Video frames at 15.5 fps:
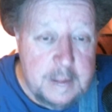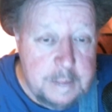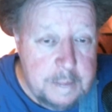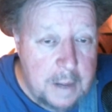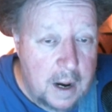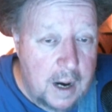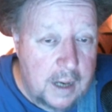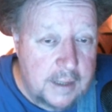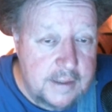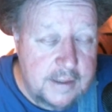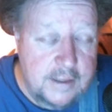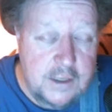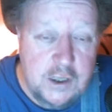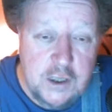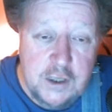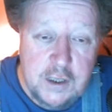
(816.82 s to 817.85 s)
mods
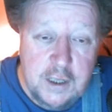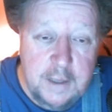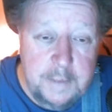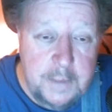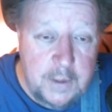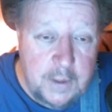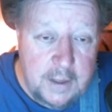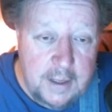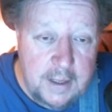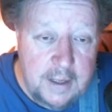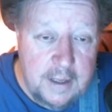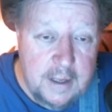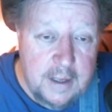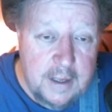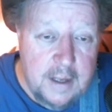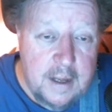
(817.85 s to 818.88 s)
in your
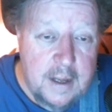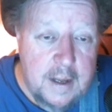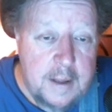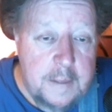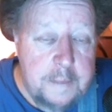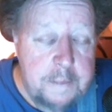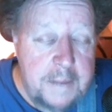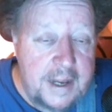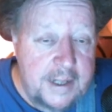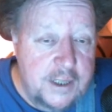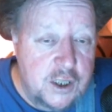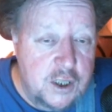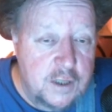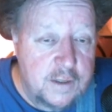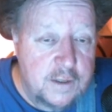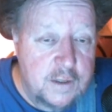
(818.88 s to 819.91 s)
community, make
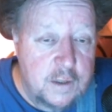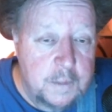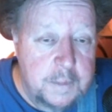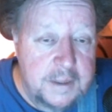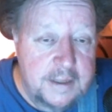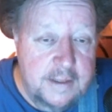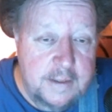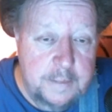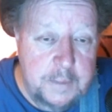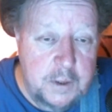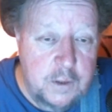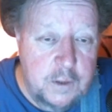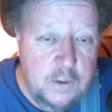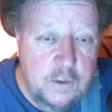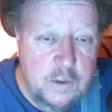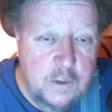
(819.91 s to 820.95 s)
sure that nobody's
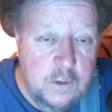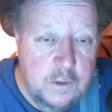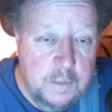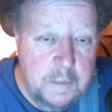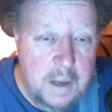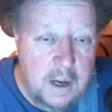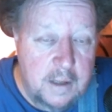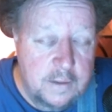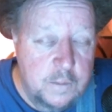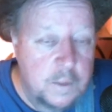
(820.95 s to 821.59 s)
abusing those mods.